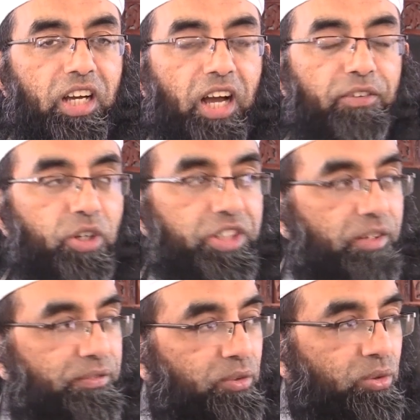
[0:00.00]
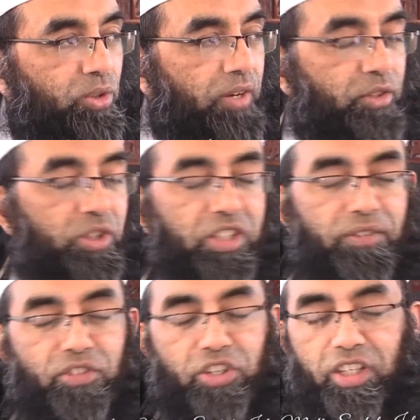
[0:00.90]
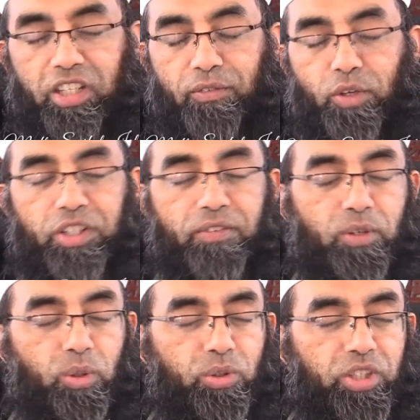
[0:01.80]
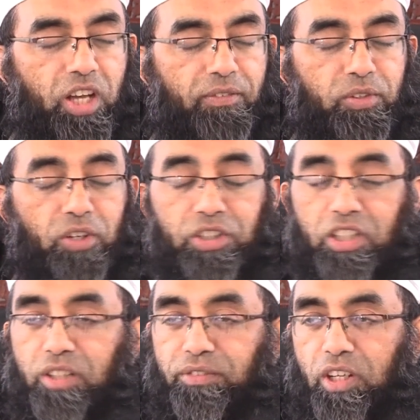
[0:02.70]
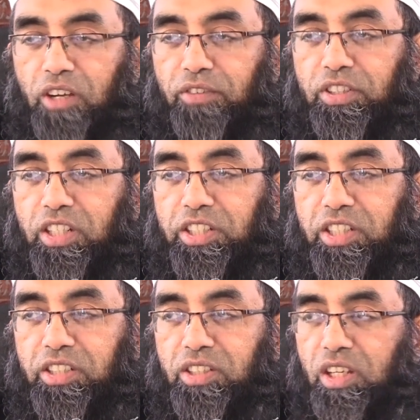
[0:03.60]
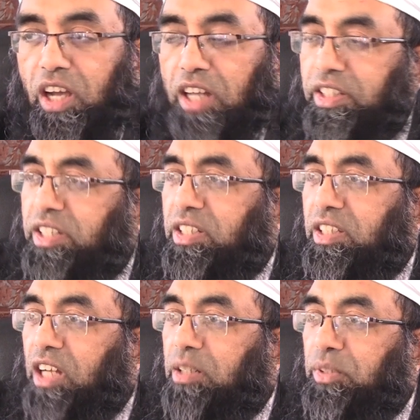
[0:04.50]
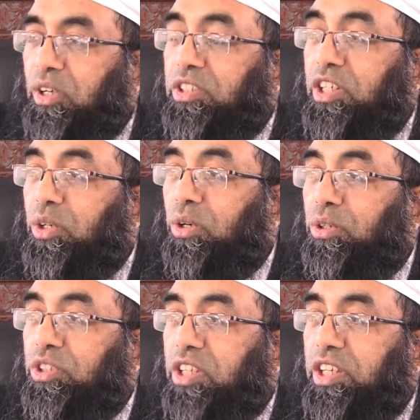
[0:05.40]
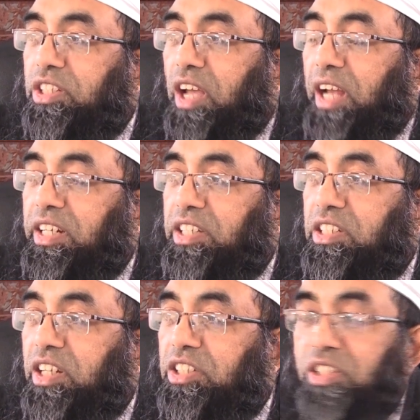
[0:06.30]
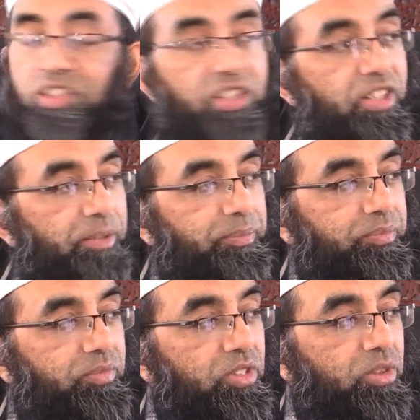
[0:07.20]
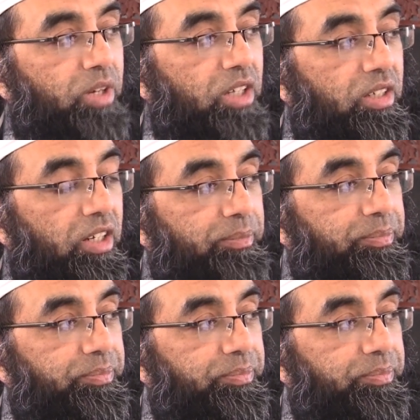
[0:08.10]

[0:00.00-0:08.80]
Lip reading: Have you got enough food? Have you got enough drink? Have you got enough clothing? Have you got enough facilities and this and that? Because he knows his end destination is Jannah. Subhanallah.